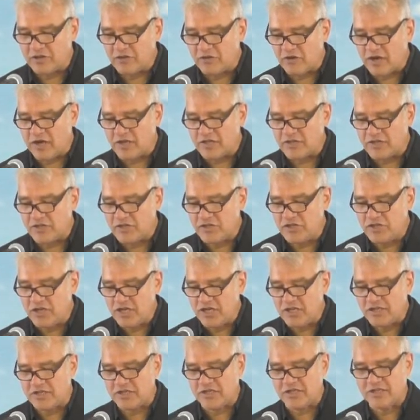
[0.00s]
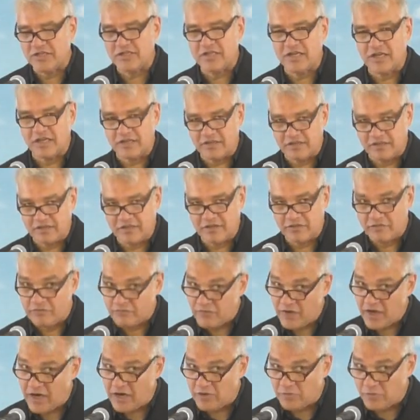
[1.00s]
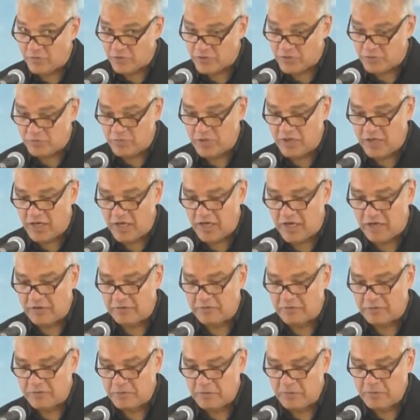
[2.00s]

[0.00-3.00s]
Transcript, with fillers: Christ Jesus that the fireworks began.